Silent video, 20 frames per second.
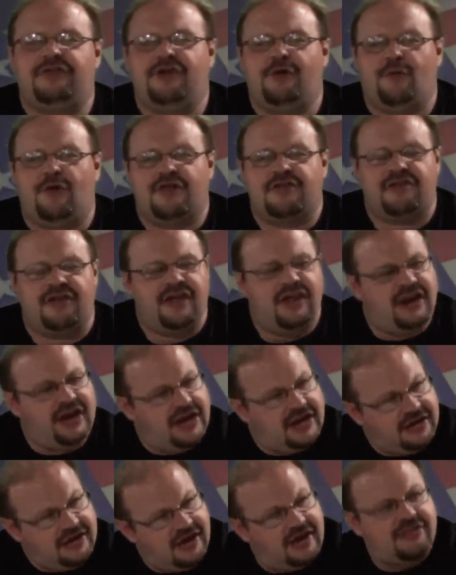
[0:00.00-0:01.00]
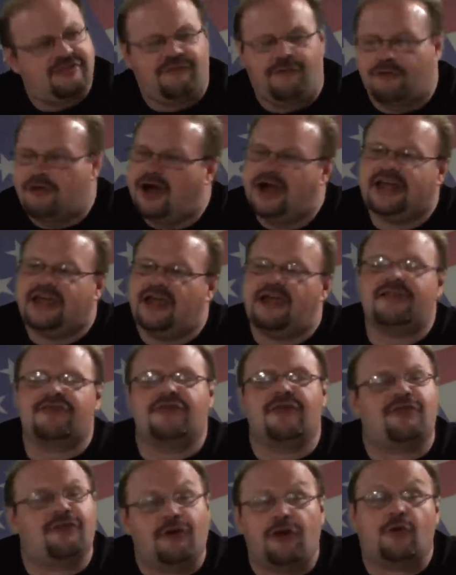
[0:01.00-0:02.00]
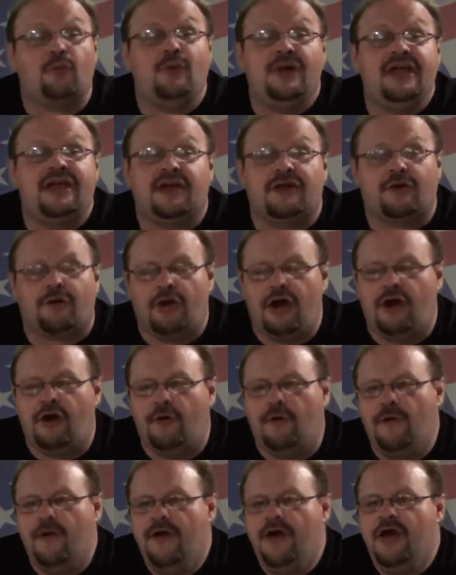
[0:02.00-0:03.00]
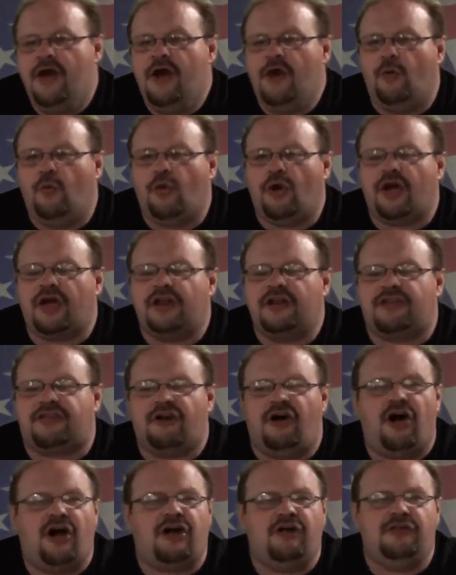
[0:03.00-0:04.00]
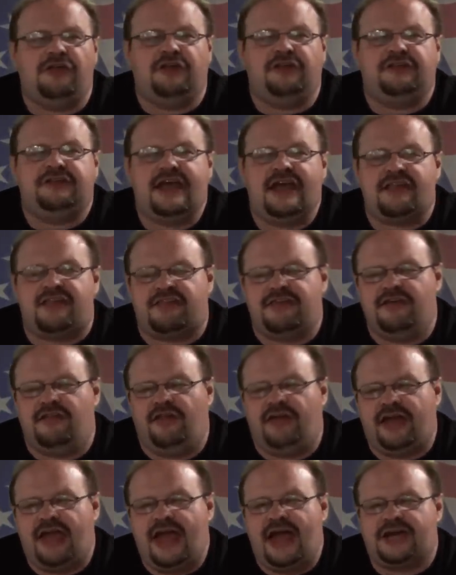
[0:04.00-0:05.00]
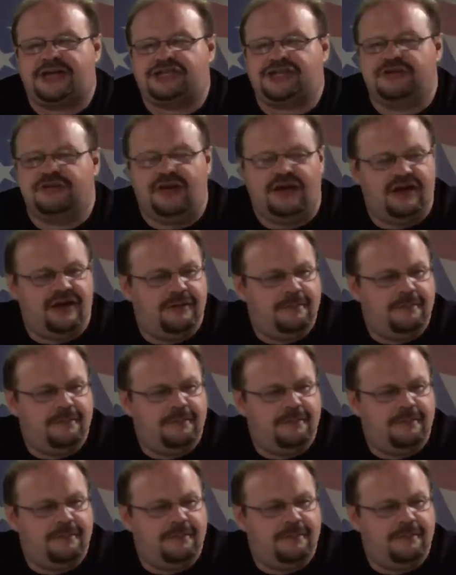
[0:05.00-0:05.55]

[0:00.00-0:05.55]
you once again, and yes, for I guess the third week in a row, we're going to talk a little debt ceiling action.